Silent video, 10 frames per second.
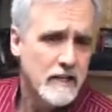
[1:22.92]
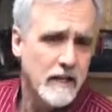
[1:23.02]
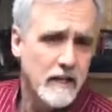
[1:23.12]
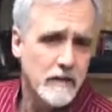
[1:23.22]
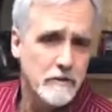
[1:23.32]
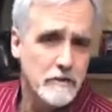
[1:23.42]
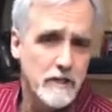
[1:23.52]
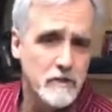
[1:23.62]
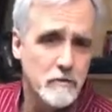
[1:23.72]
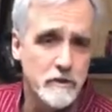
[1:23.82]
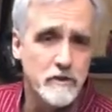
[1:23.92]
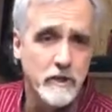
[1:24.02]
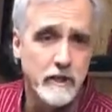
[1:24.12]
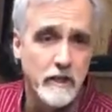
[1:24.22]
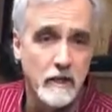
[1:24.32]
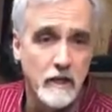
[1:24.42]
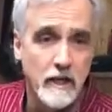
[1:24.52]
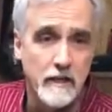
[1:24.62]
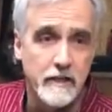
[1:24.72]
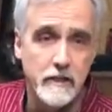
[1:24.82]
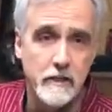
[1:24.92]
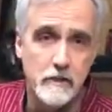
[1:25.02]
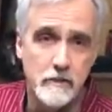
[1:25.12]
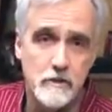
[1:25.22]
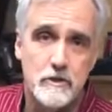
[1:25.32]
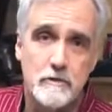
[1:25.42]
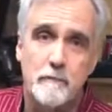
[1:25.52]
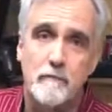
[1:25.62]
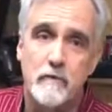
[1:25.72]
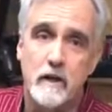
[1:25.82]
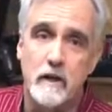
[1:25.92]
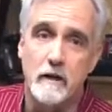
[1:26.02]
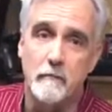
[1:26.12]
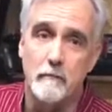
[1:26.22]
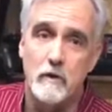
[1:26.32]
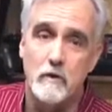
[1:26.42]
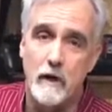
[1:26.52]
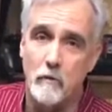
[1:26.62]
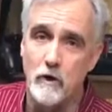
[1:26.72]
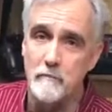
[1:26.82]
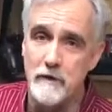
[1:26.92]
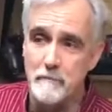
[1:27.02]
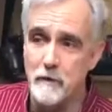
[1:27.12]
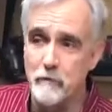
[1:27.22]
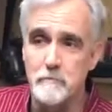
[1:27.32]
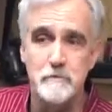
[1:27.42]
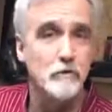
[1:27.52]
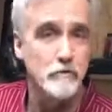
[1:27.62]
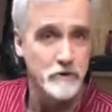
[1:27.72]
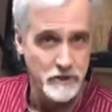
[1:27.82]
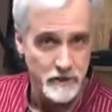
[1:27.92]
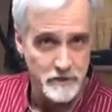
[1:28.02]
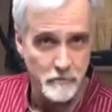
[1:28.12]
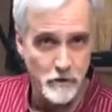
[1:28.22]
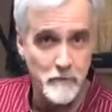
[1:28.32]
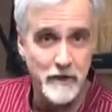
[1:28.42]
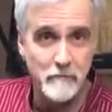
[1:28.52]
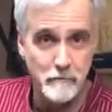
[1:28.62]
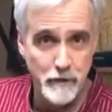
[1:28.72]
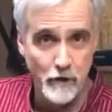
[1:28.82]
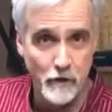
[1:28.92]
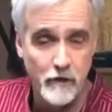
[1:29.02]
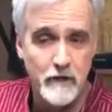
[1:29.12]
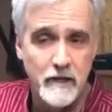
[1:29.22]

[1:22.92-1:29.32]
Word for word: Uh, the next question I get a lot is, um, I want to make my ribs oversized, I want to make them bigger.